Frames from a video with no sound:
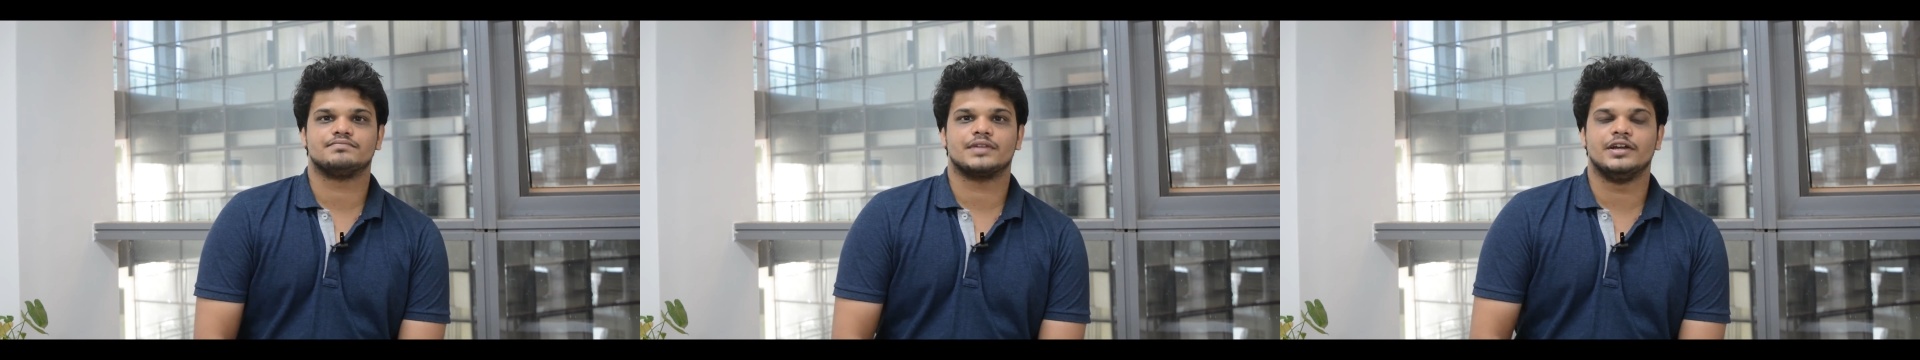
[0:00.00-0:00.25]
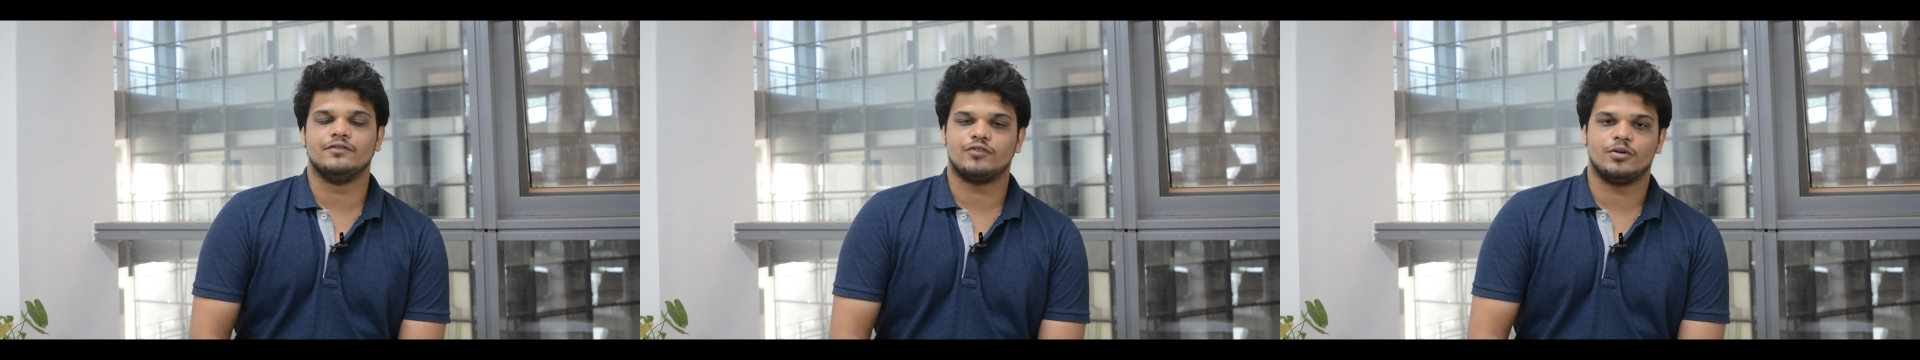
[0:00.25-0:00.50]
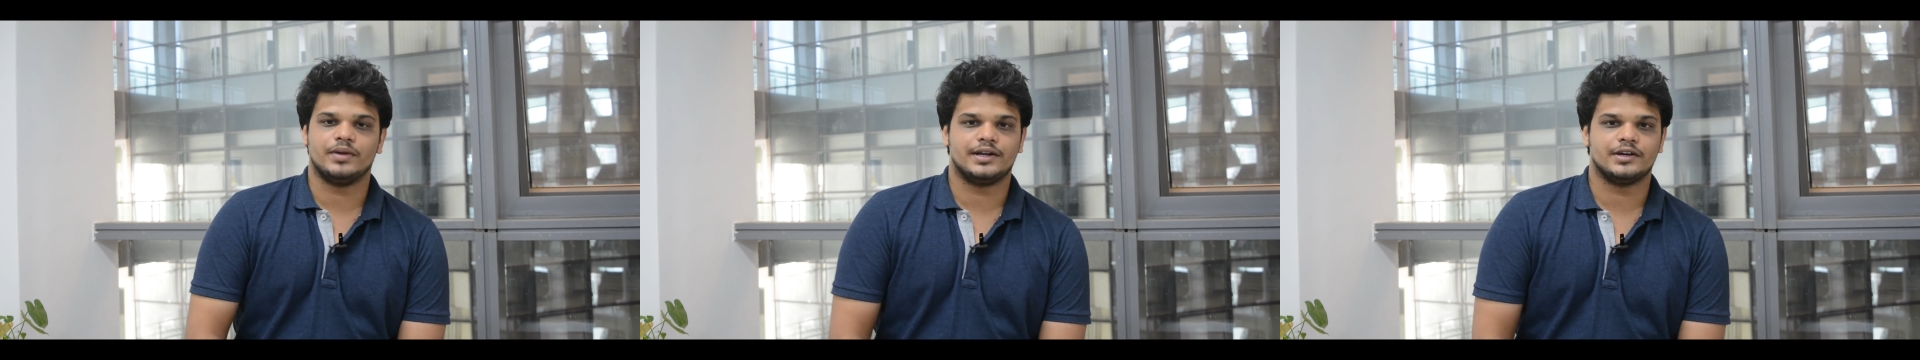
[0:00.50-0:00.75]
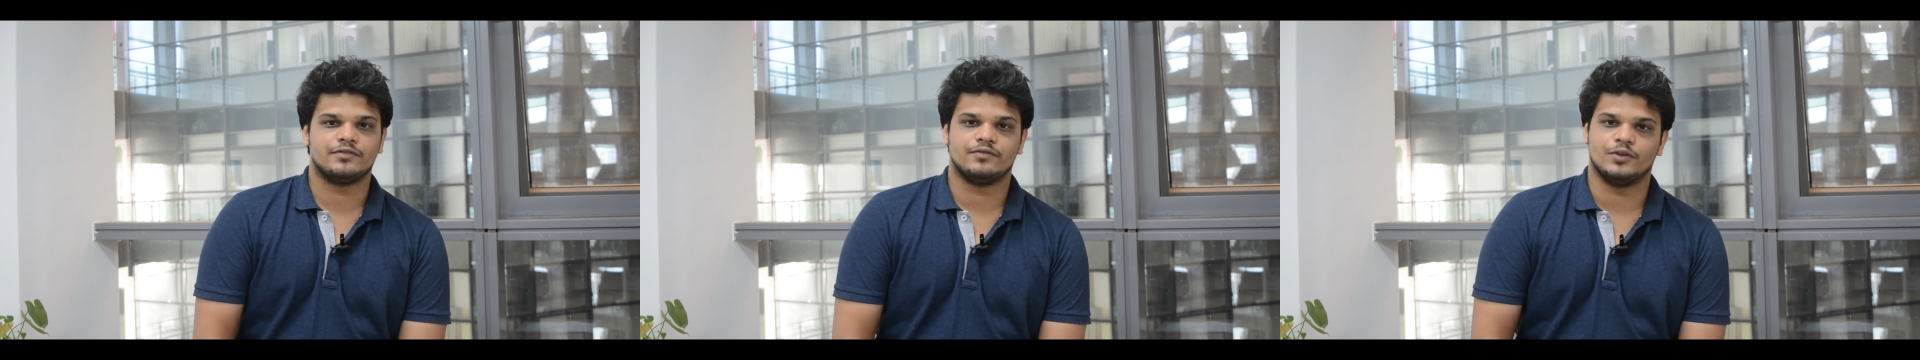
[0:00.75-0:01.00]

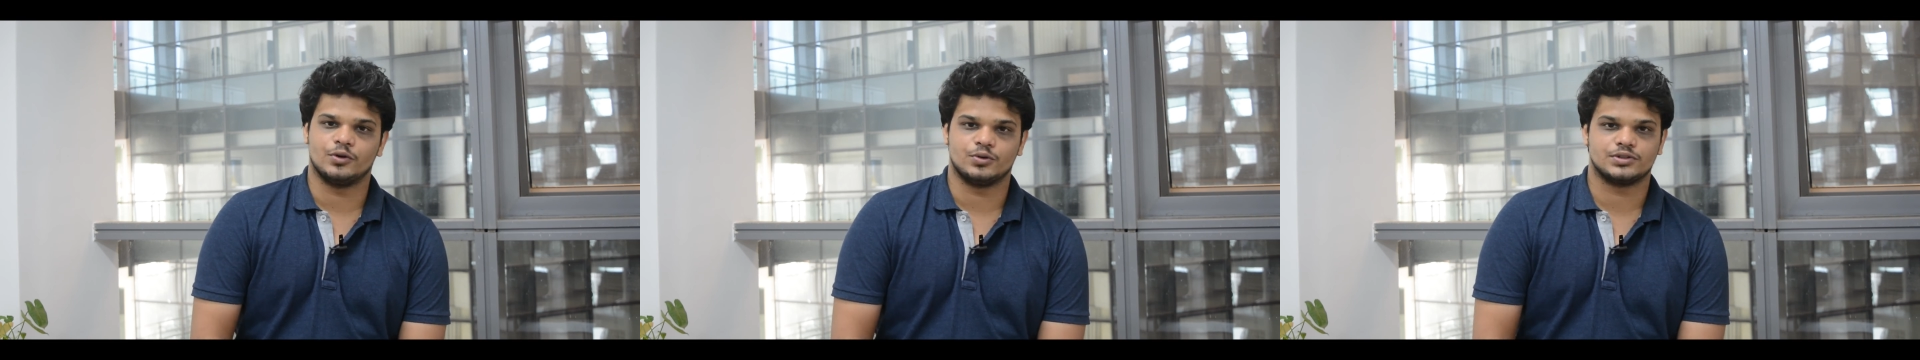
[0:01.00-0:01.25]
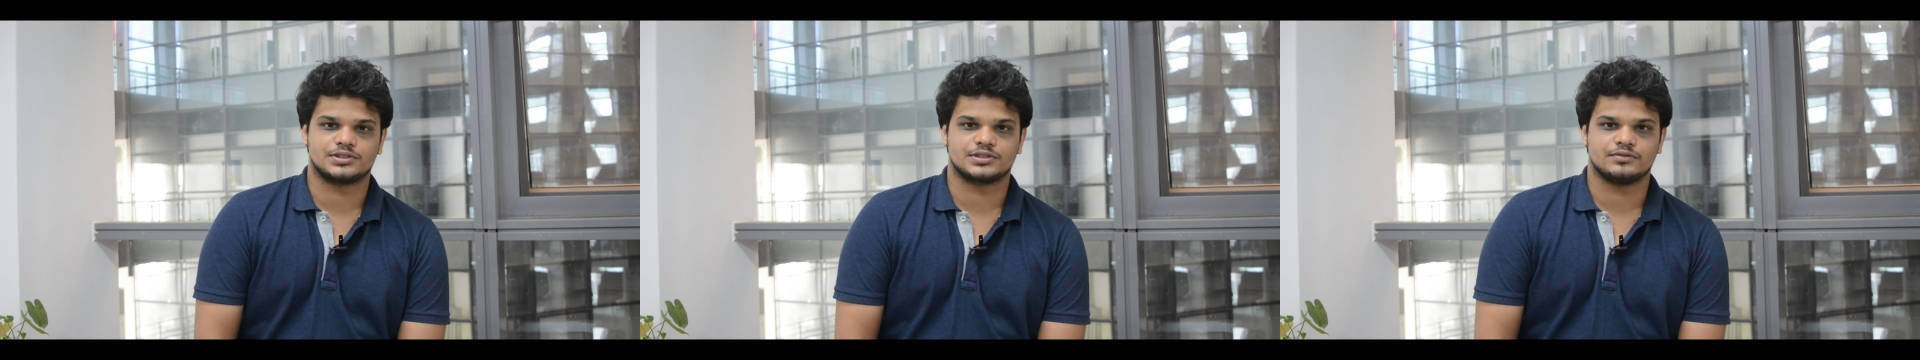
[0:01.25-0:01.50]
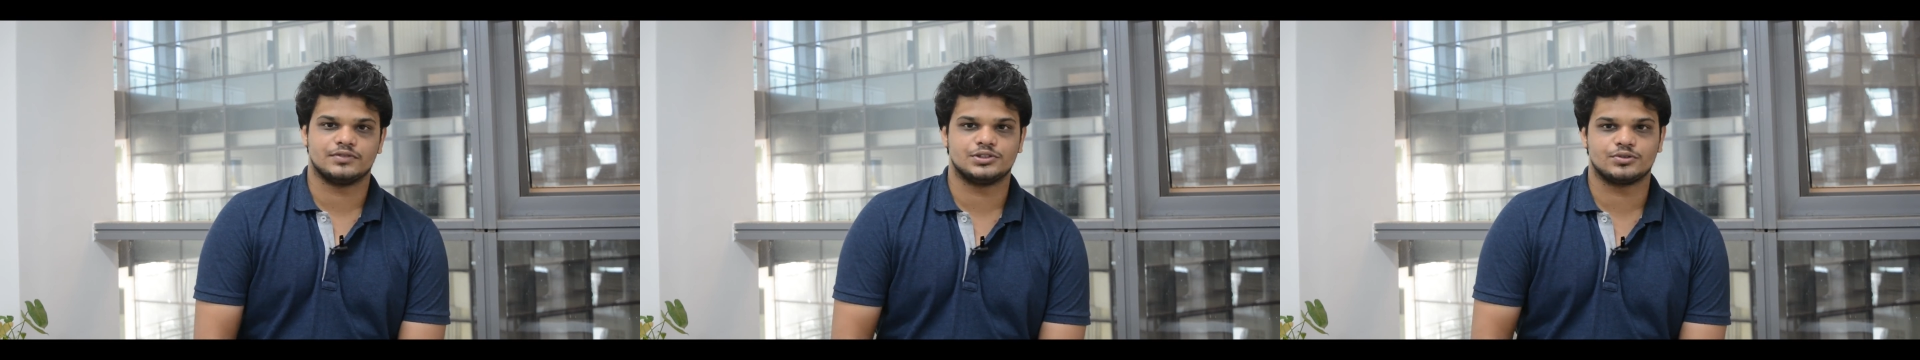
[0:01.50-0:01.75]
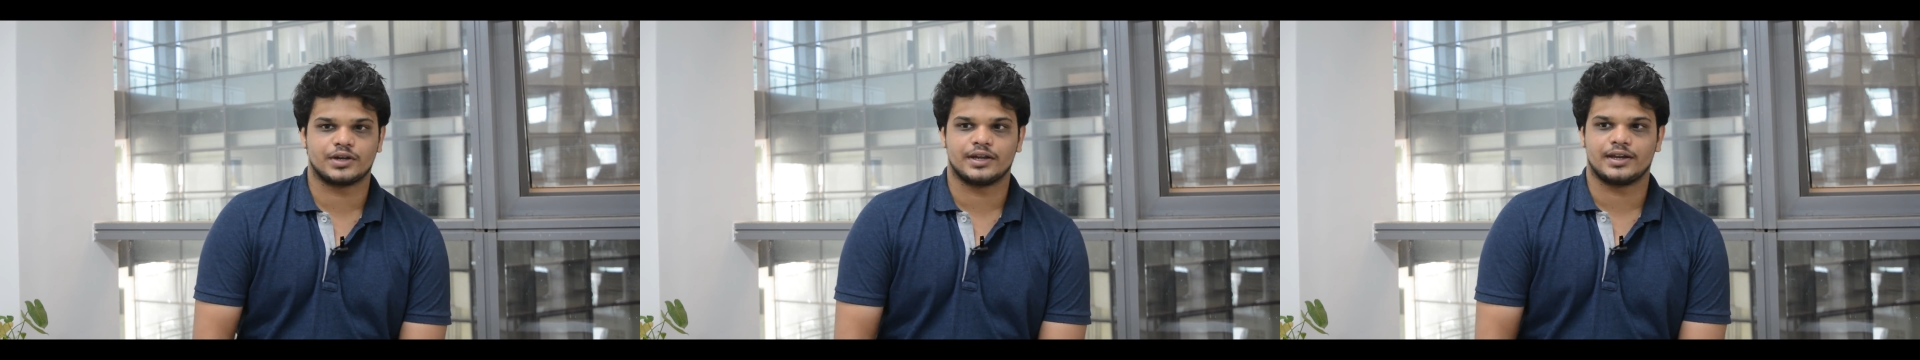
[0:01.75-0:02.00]
informative notes which
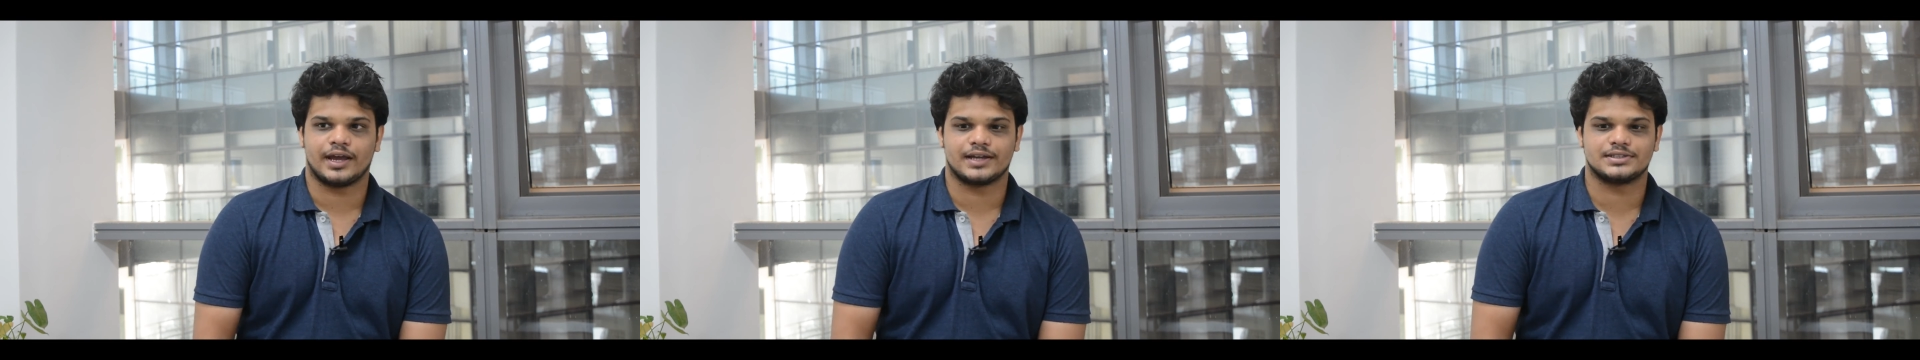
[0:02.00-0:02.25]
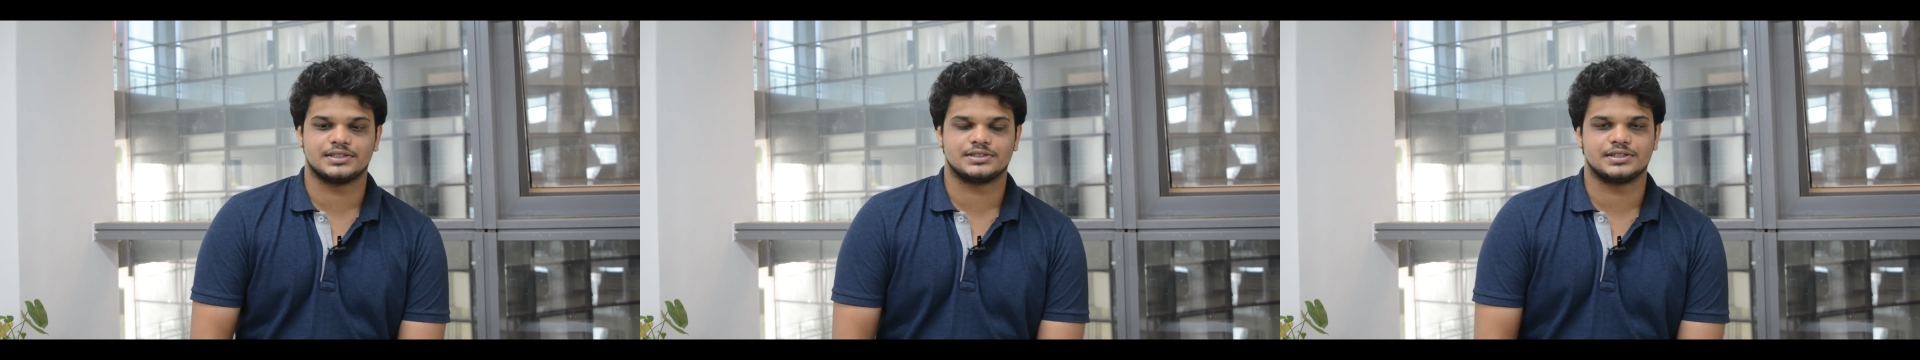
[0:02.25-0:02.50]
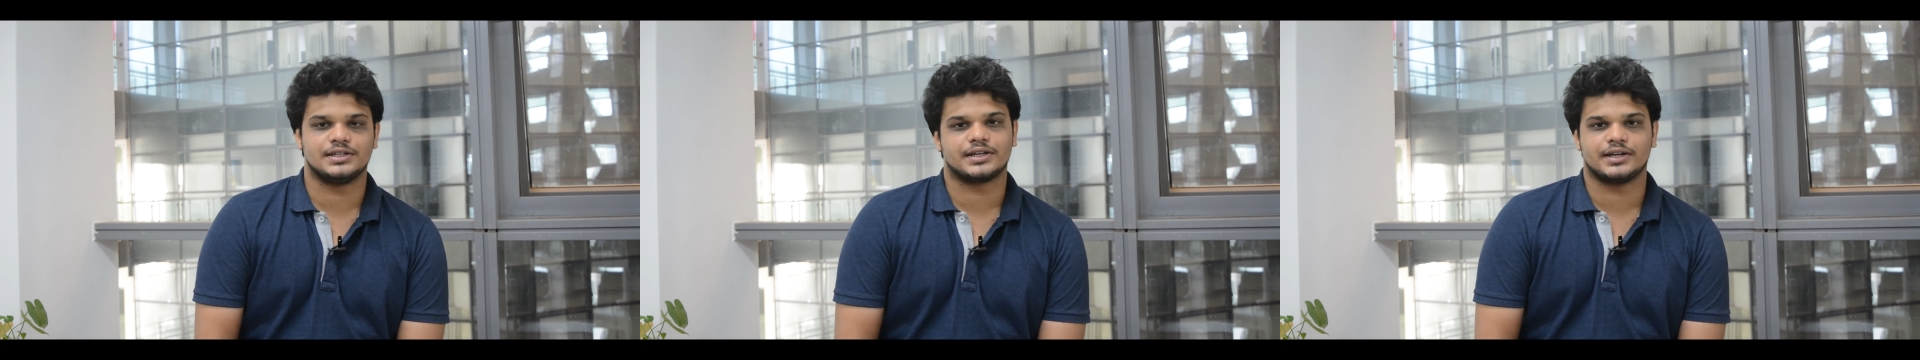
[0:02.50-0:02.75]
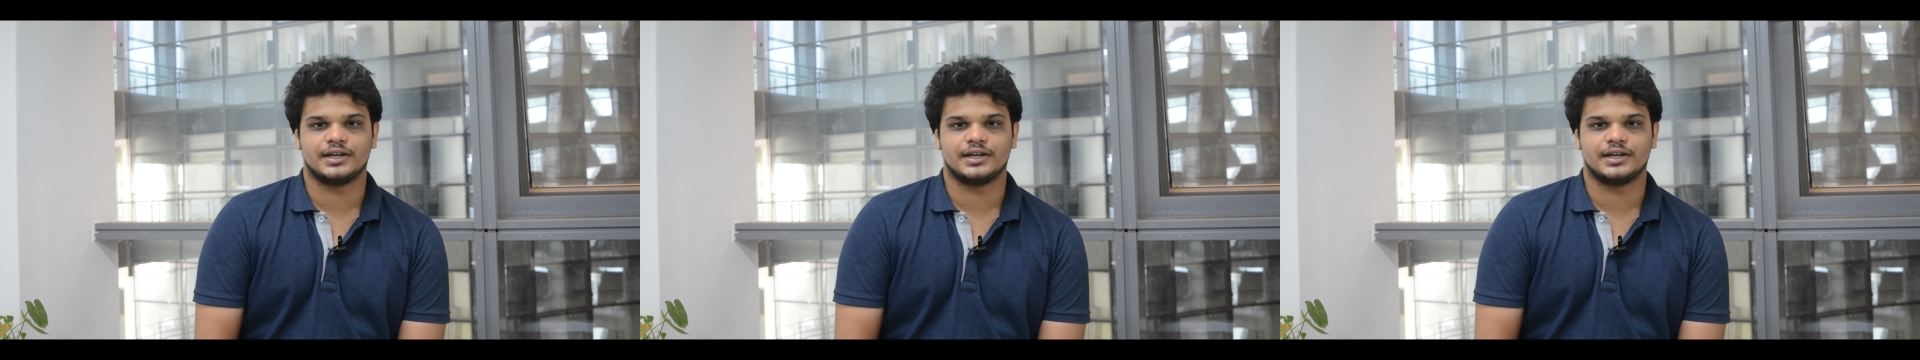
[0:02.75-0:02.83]
you can access it